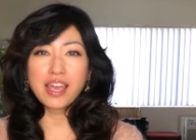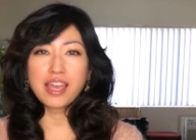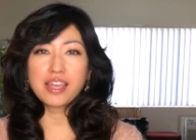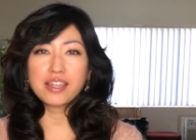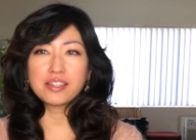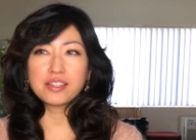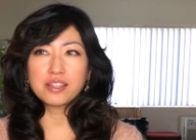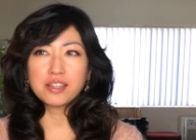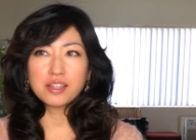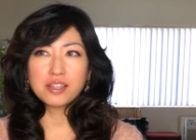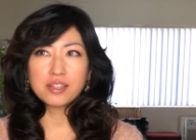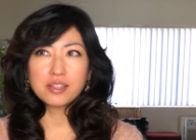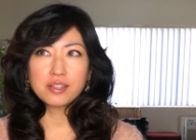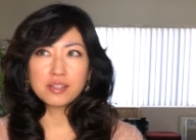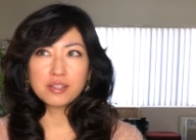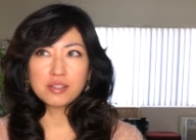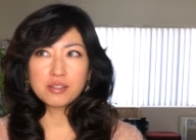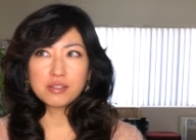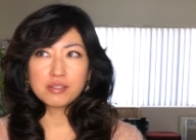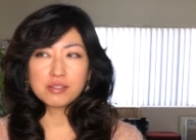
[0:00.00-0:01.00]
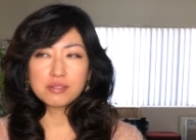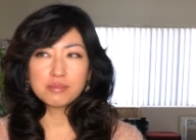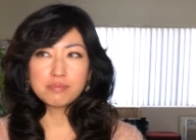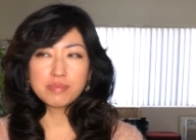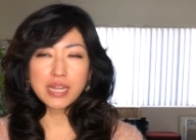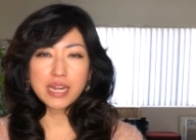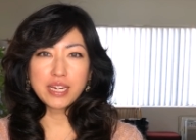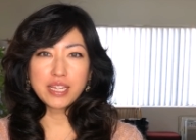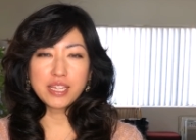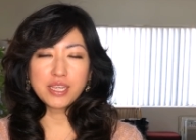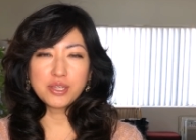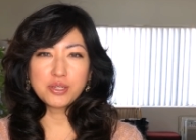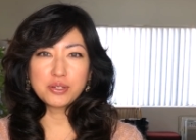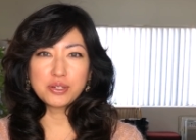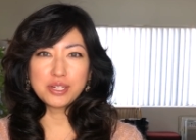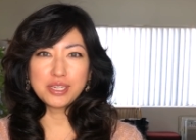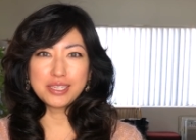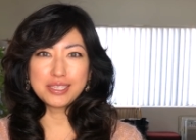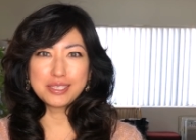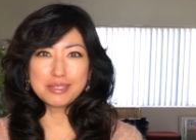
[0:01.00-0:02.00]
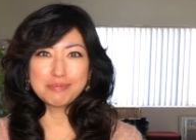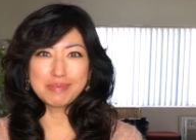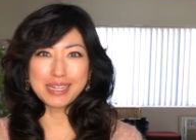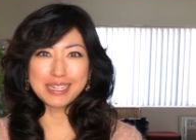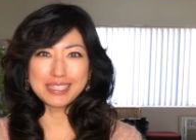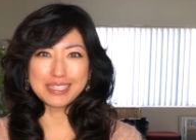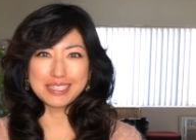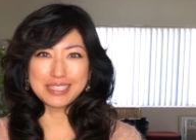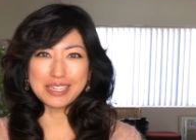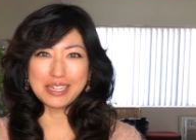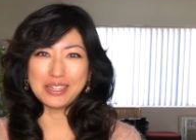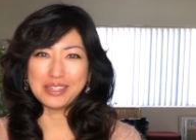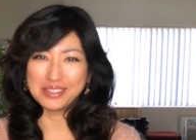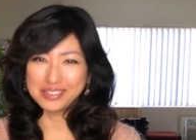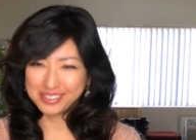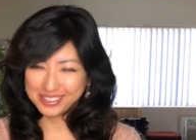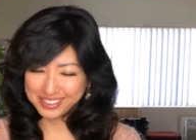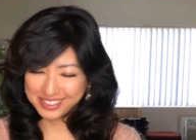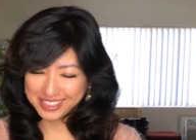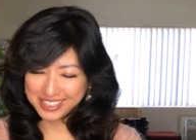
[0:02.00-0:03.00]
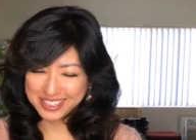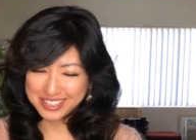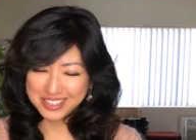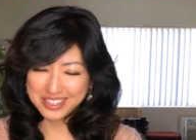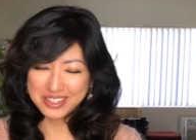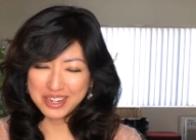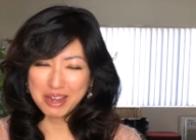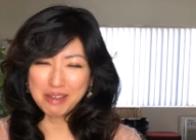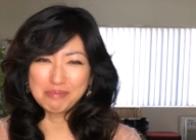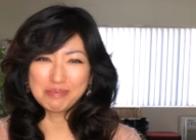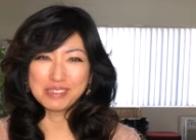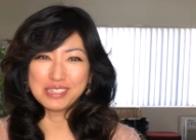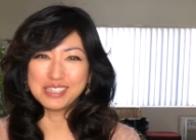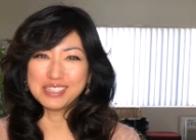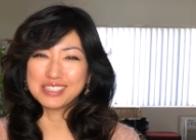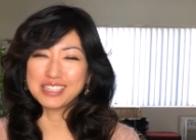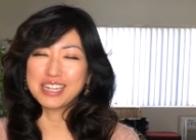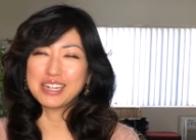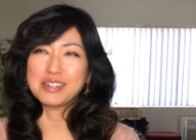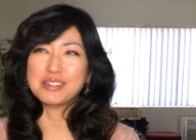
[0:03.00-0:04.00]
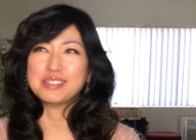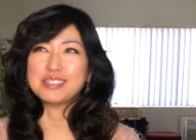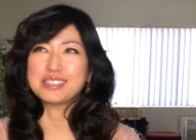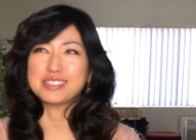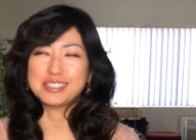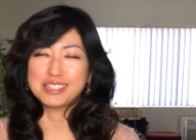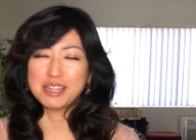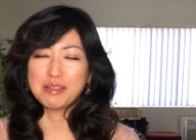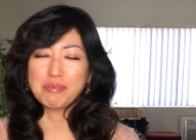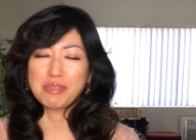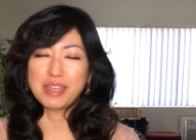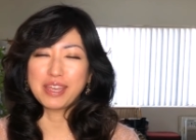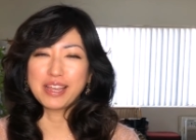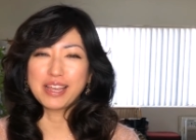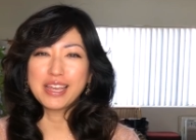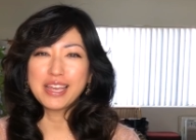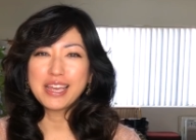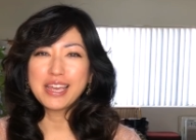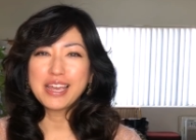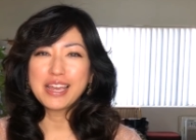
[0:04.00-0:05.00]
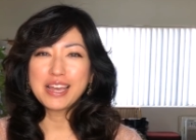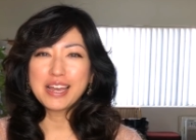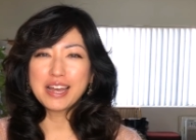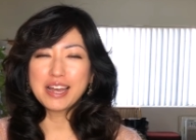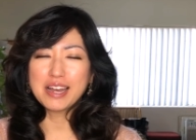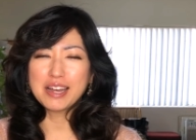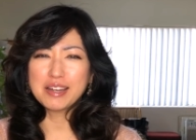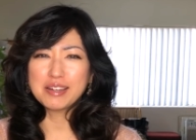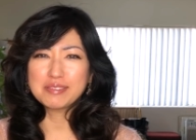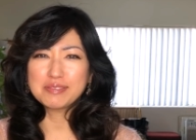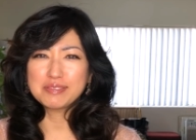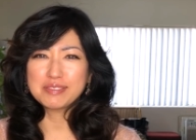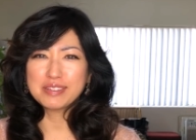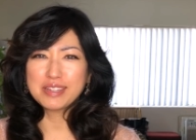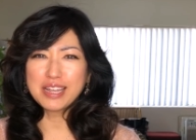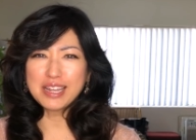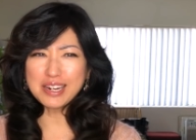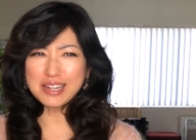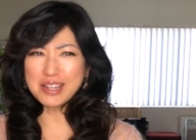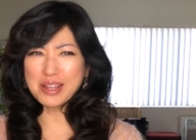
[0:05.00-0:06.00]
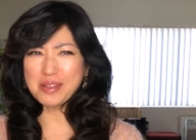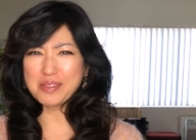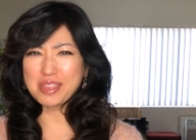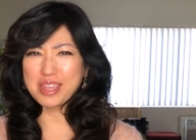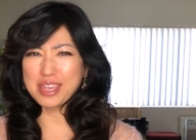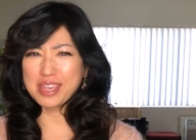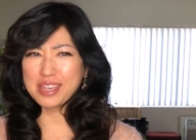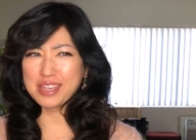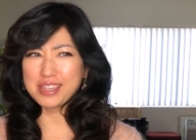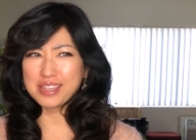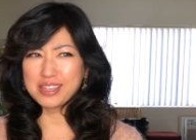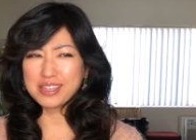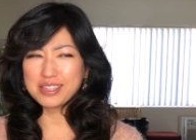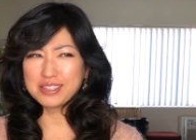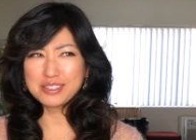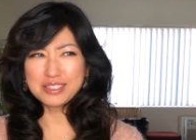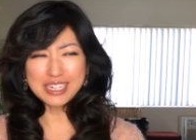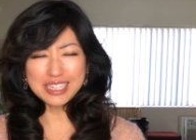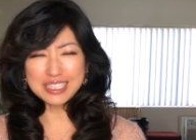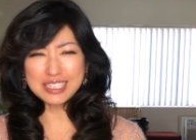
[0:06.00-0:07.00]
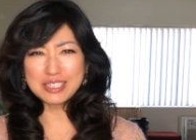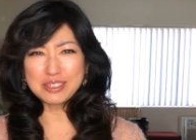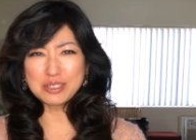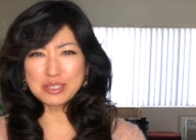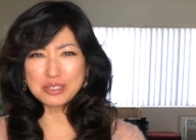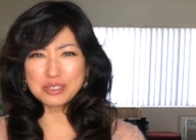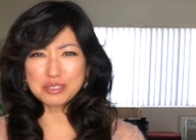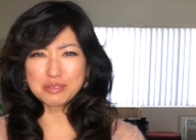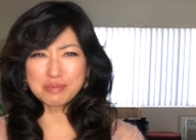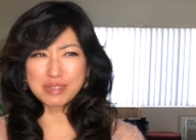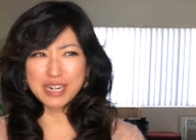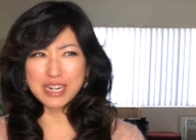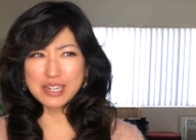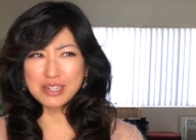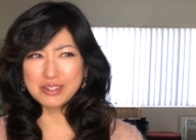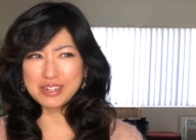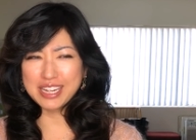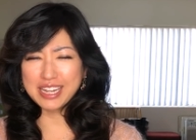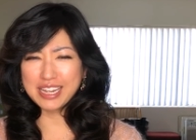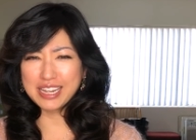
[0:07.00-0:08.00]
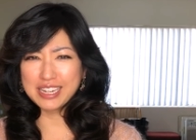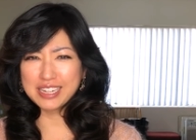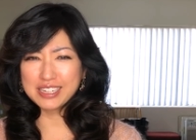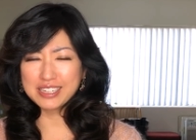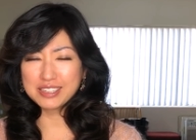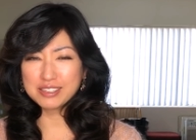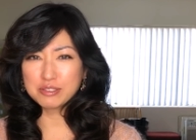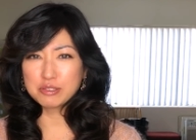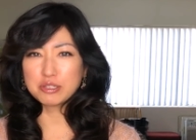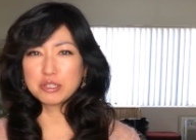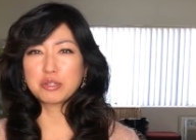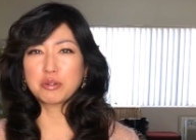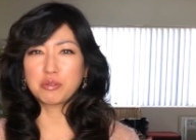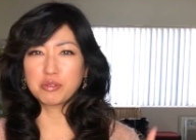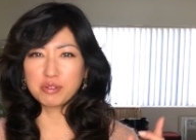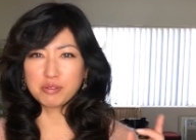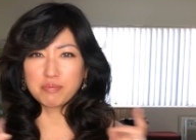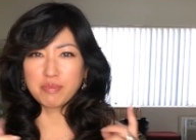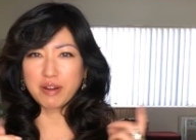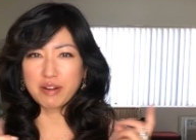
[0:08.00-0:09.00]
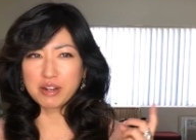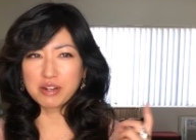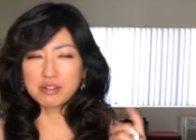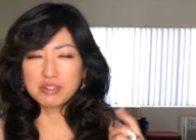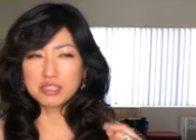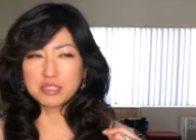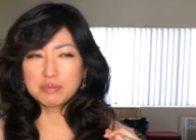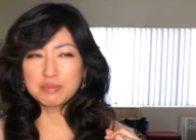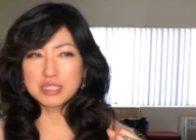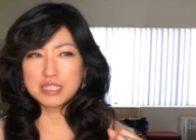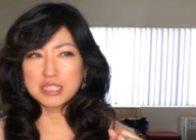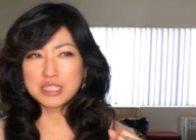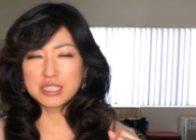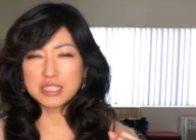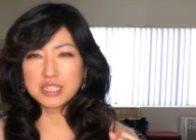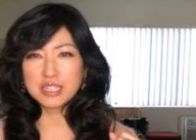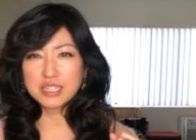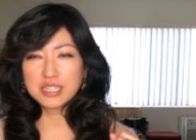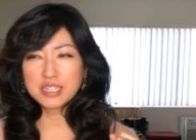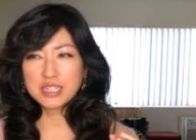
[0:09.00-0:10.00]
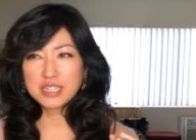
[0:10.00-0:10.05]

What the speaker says: and Merry Christmas in Japanese. I know it's the same thing. I don't know, do they still use Merikuri to shorten the Merry Christmas?